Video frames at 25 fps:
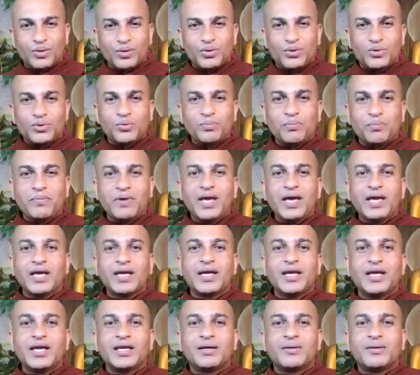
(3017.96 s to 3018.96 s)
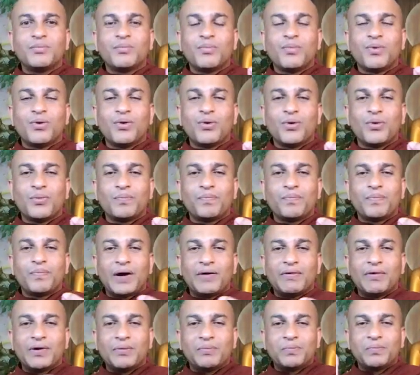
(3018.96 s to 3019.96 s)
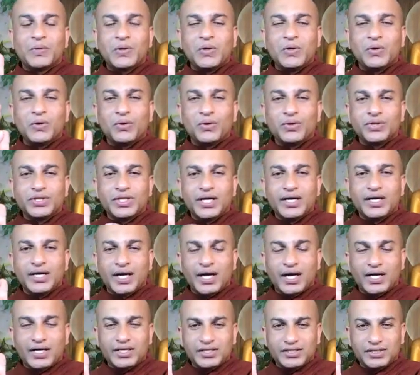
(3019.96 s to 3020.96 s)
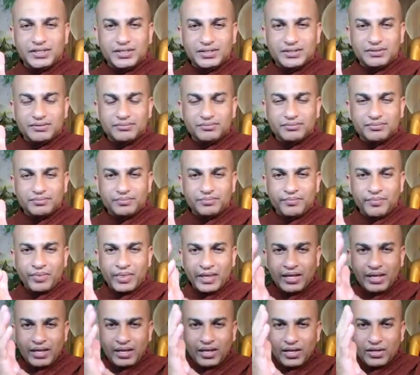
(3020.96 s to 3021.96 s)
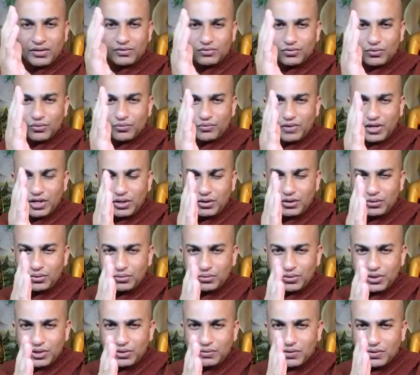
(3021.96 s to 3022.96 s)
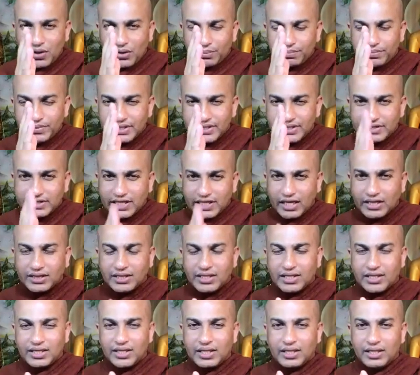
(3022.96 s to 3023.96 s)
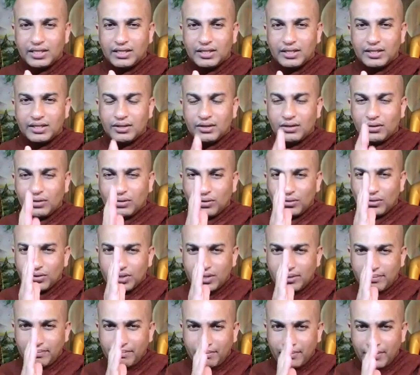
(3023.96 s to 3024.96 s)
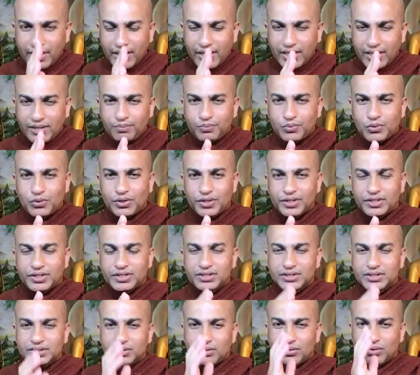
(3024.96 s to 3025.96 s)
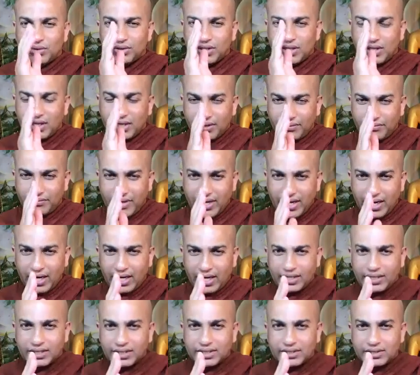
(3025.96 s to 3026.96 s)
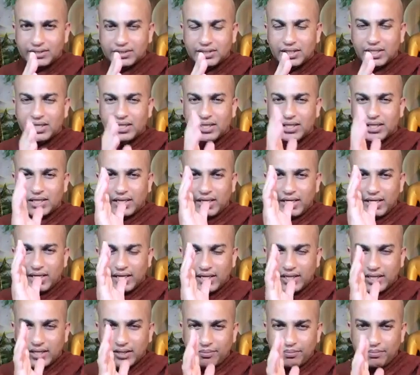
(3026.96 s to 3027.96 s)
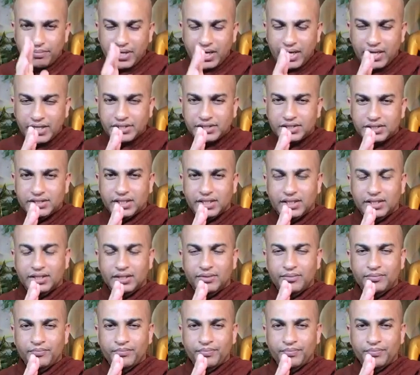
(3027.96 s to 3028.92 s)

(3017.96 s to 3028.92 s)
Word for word: to make it more powerful or the nourish. So when you develop the sati or the mindfulness or the awareness, clear comprehension,